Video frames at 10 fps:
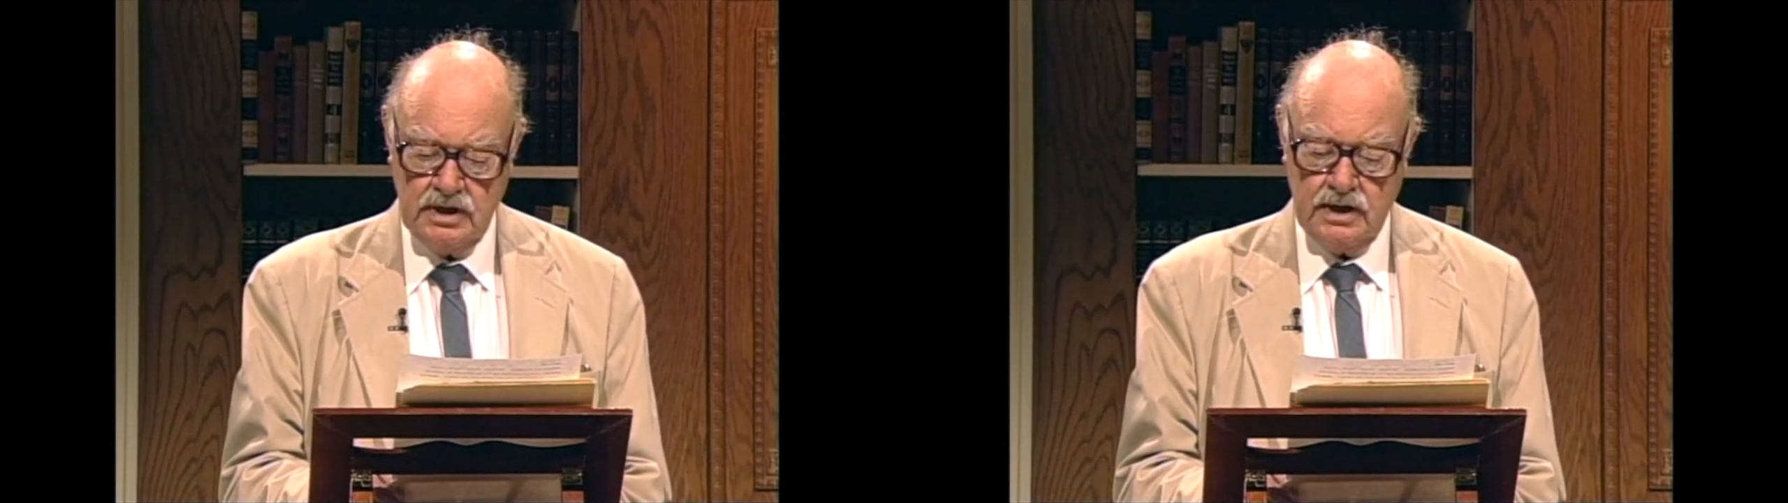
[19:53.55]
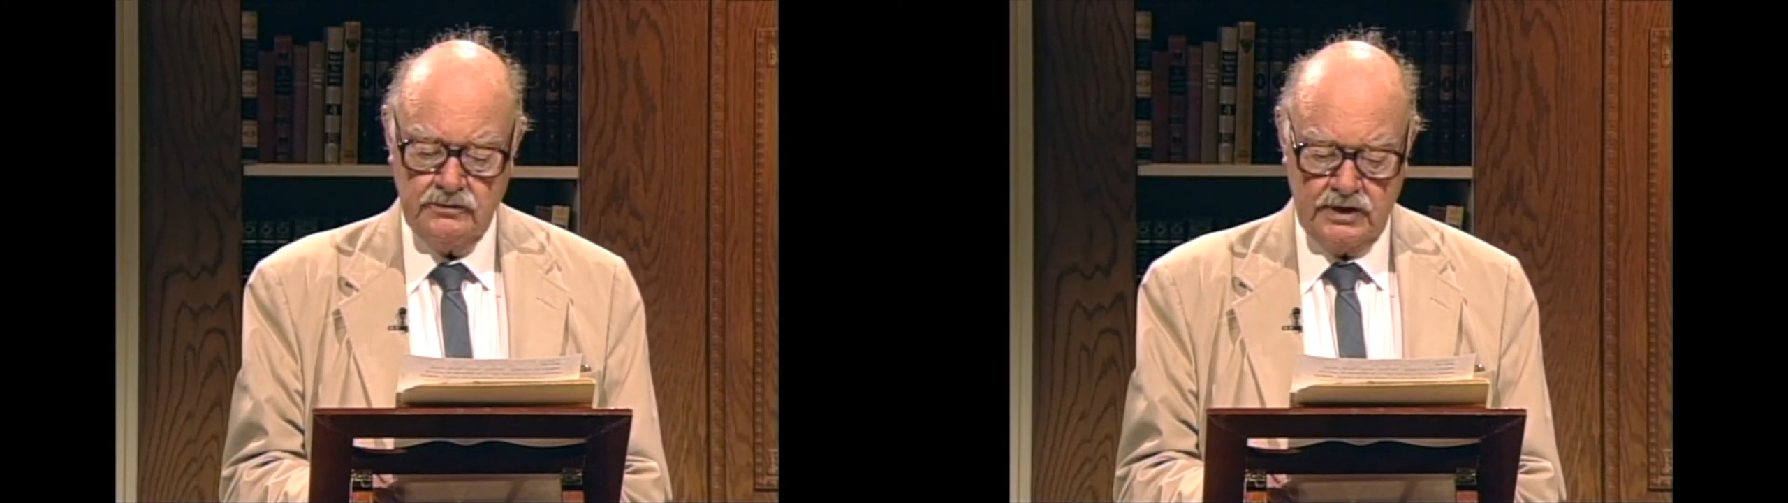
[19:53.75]

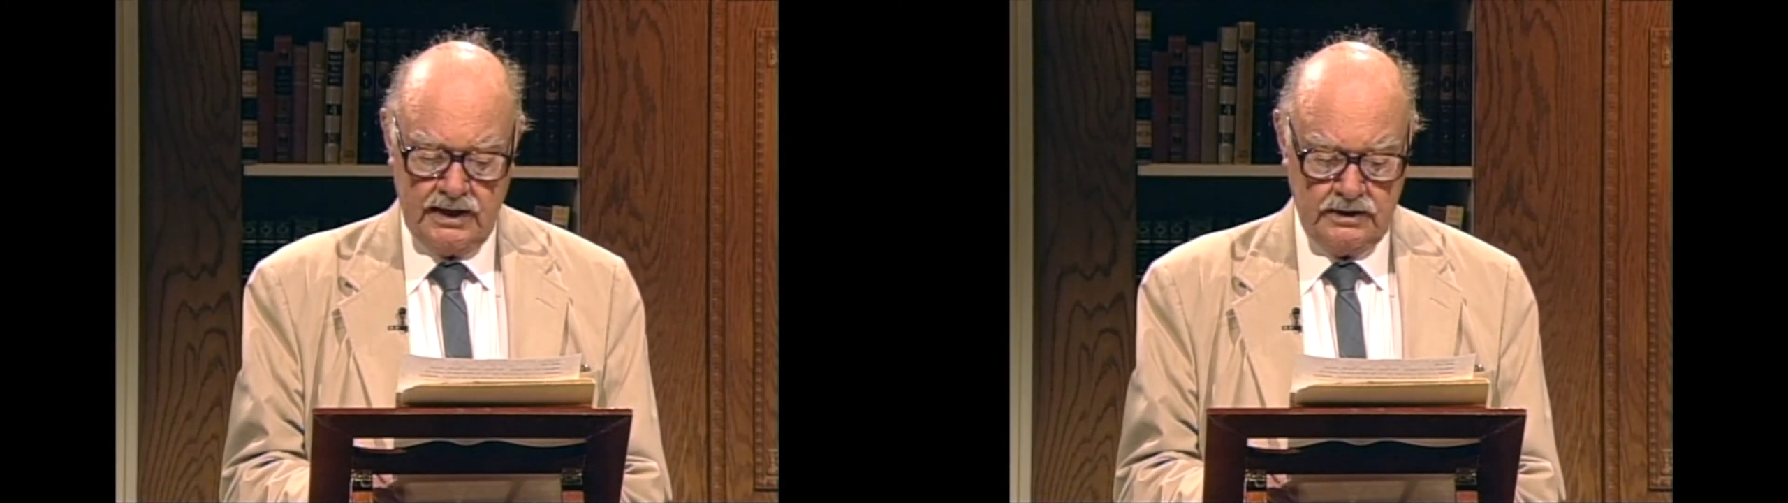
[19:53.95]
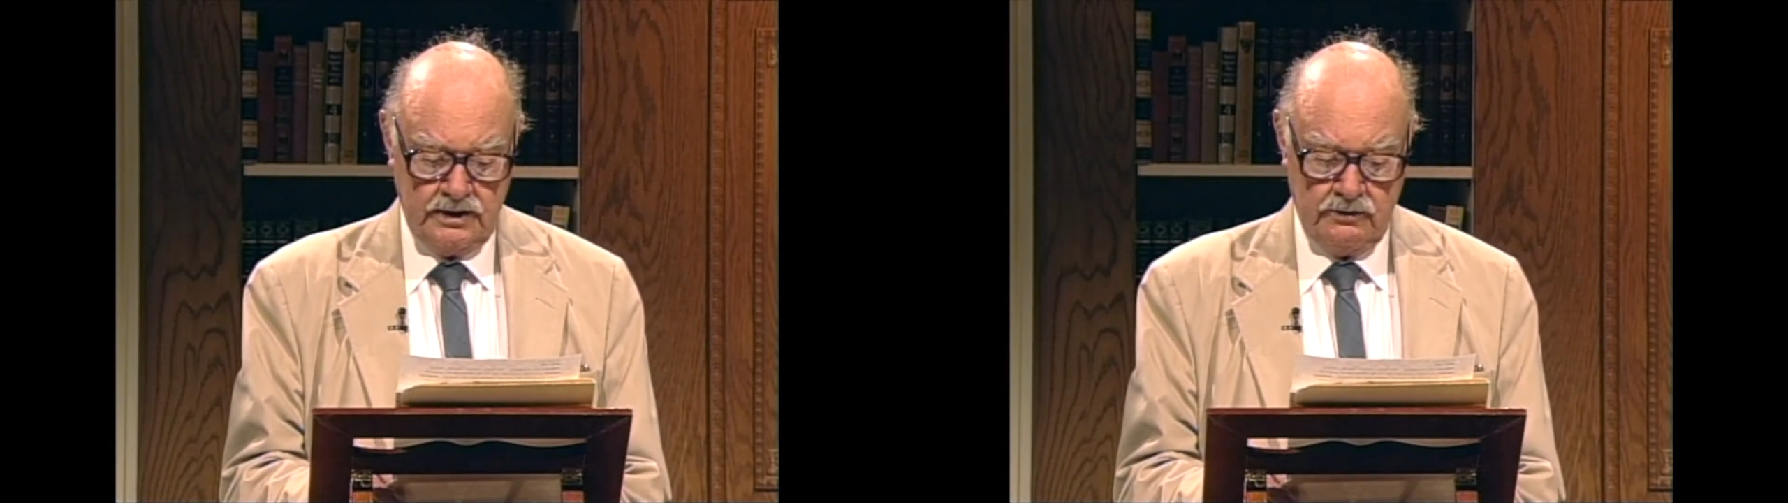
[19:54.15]

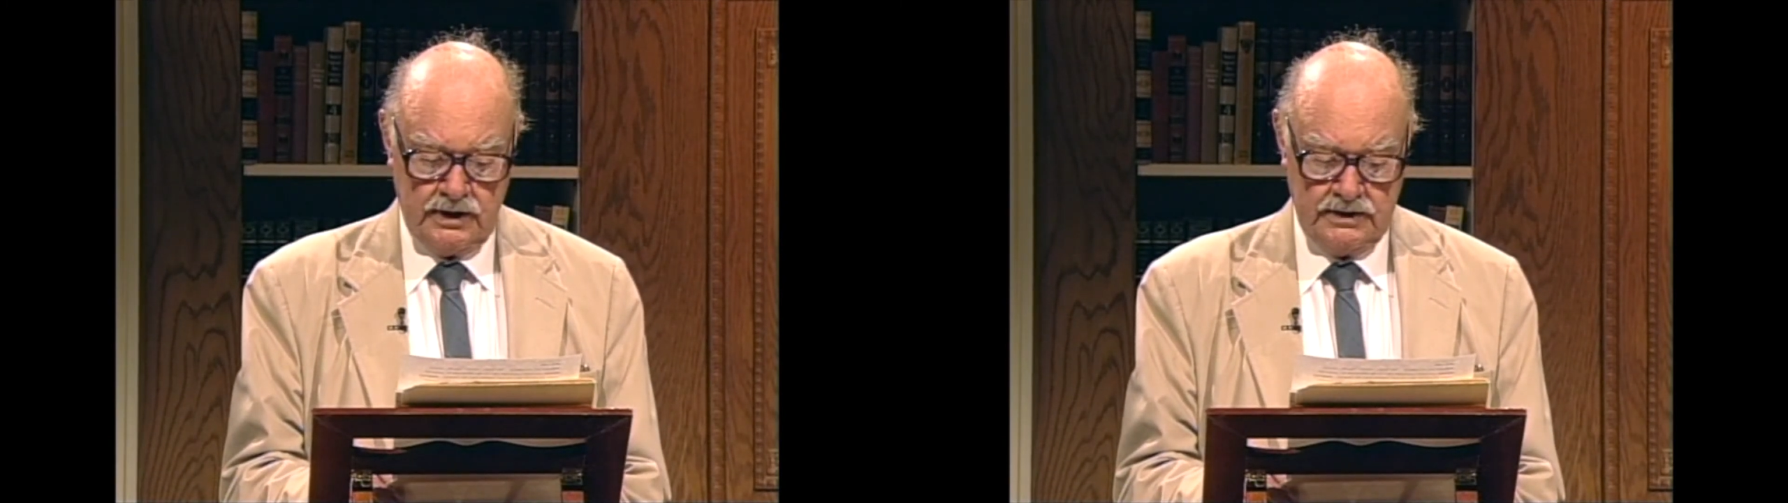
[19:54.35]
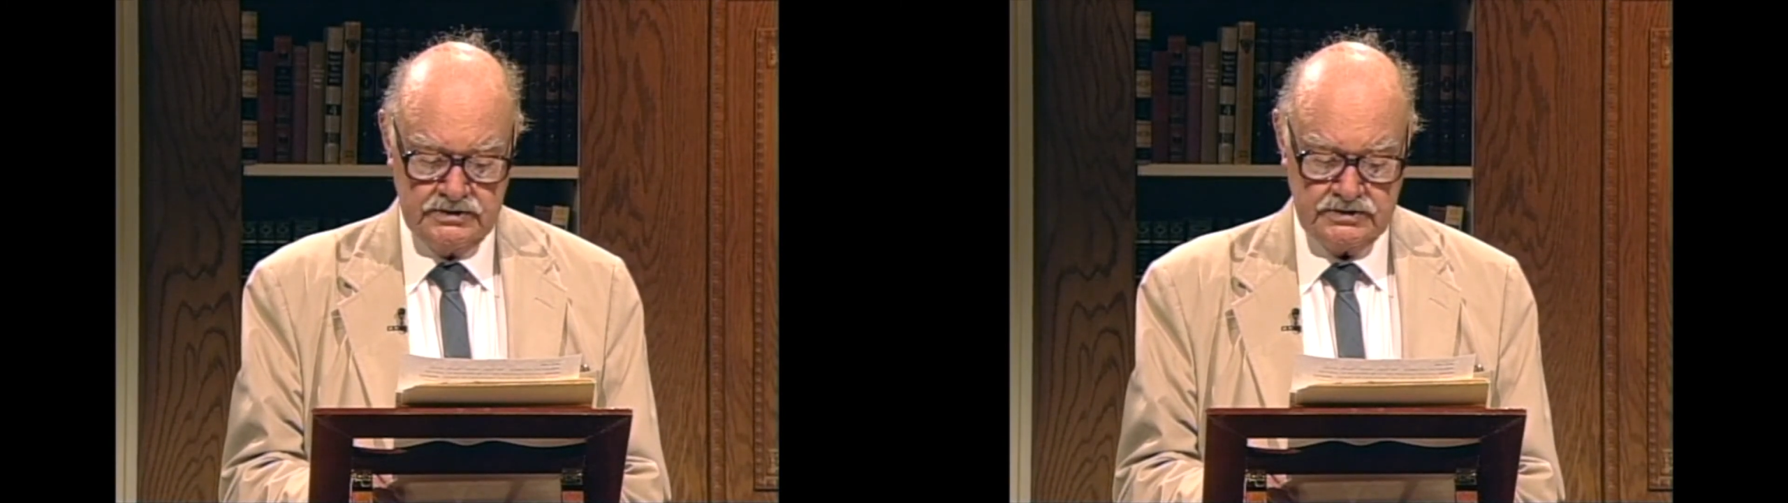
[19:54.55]
180
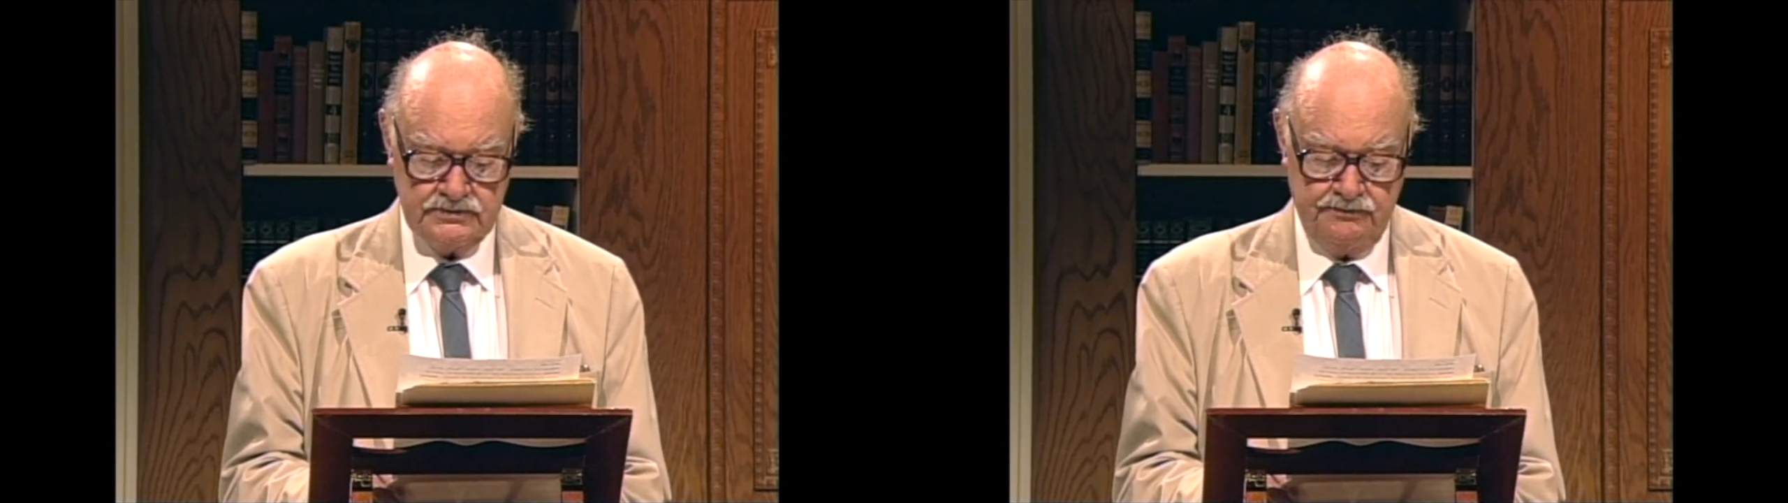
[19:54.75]
degrees.